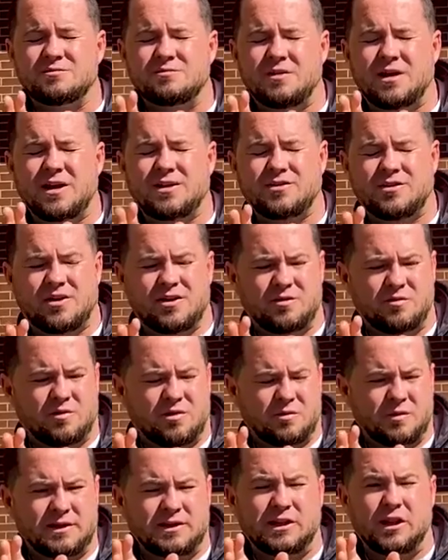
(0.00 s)
my thought on
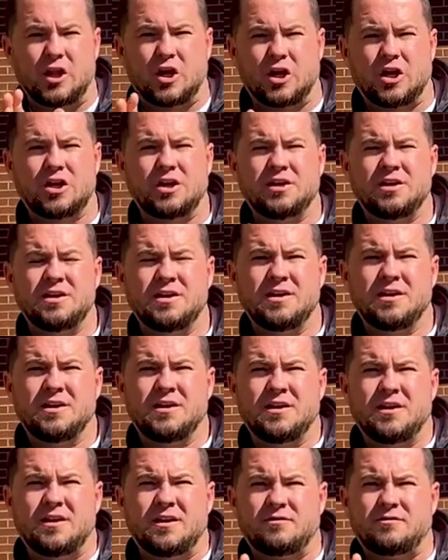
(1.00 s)
what we learn
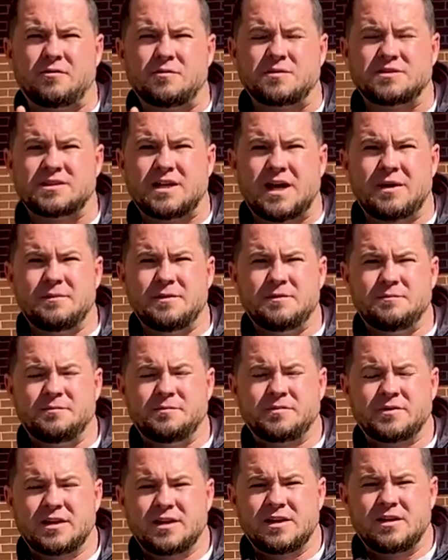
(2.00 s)
from Simon.
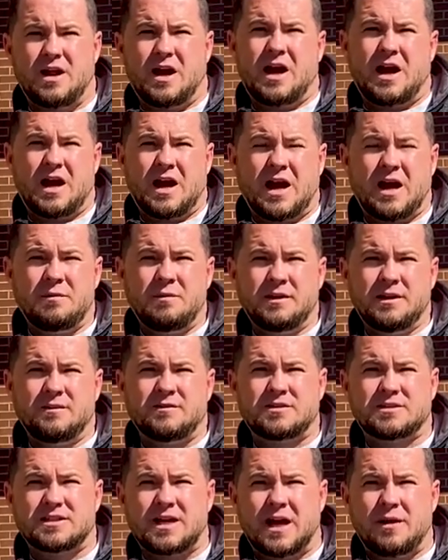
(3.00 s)
I believe
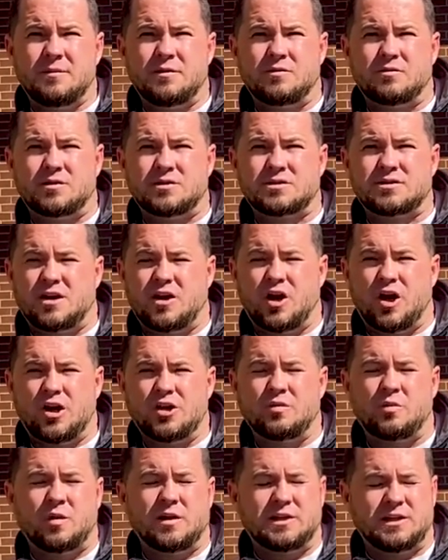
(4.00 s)
Simon was
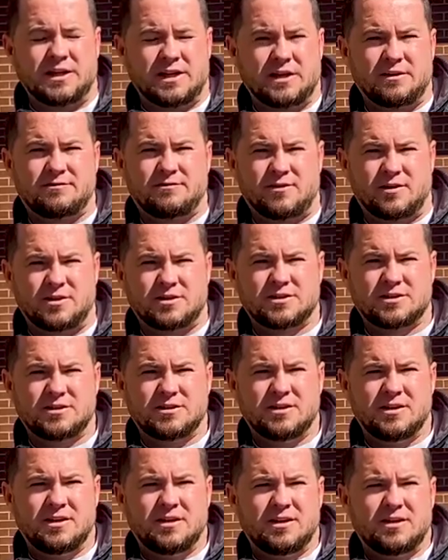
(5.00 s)
unwilling at first
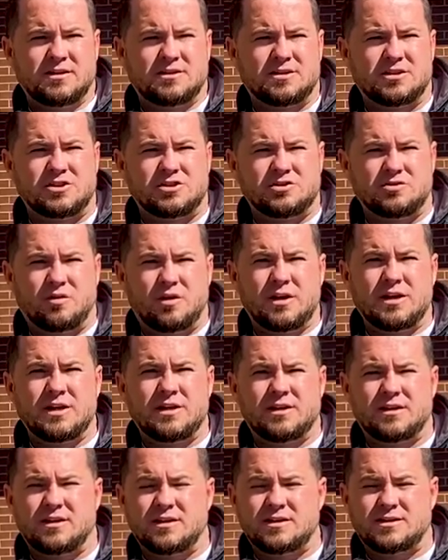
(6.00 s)
to join
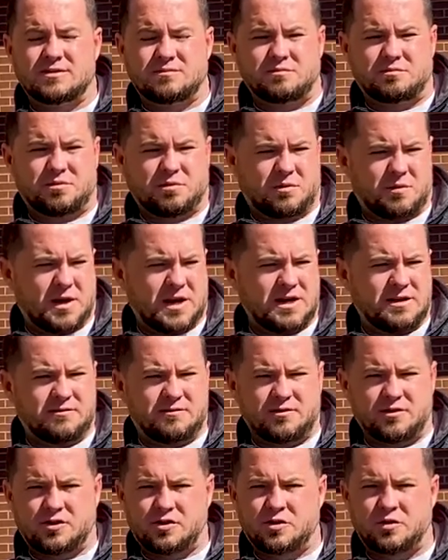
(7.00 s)
into this parade
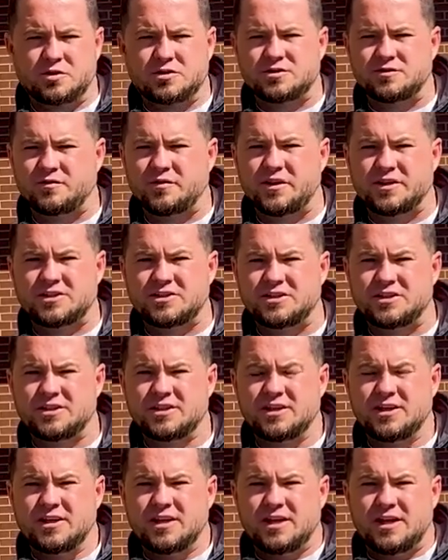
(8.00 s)
of the crucifixion.
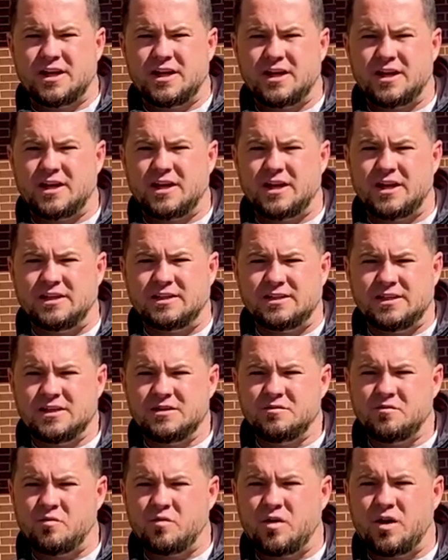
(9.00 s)
He
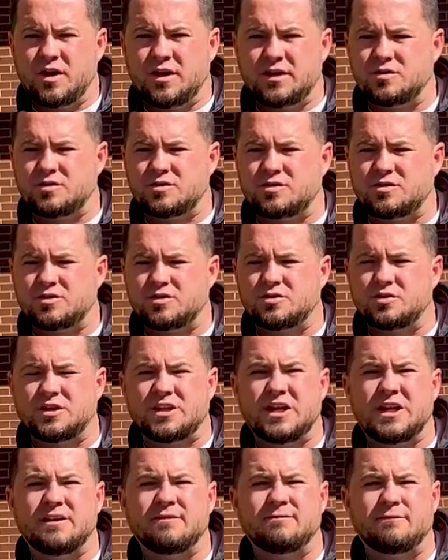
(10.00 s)
didn't want to
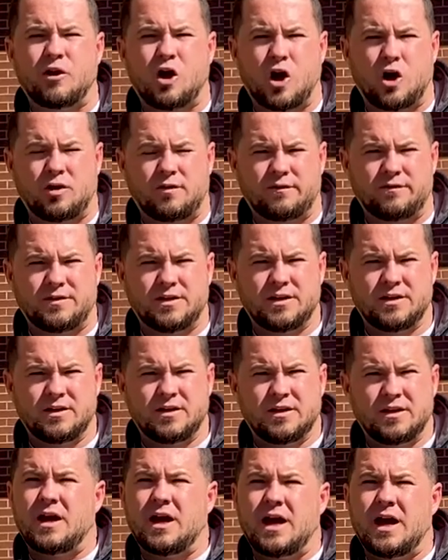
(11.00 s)
get involved.
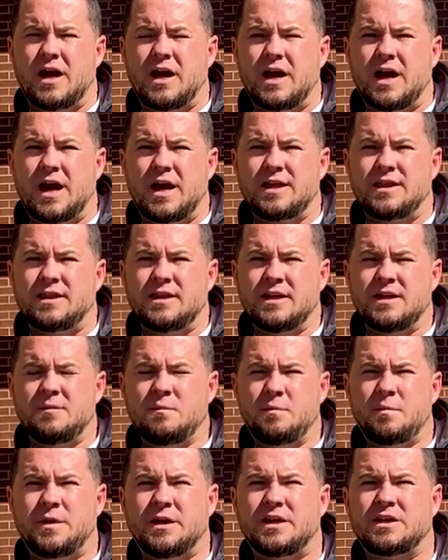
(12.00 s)
I then
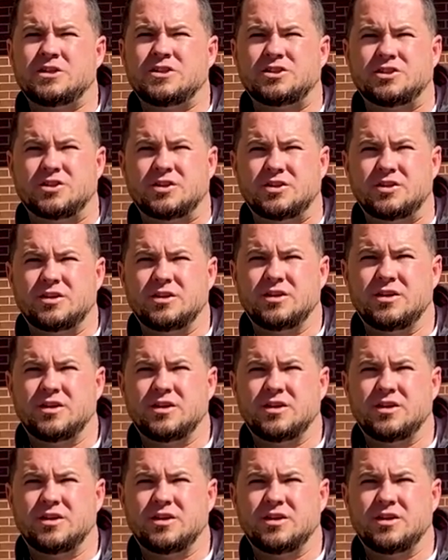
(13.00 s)
picture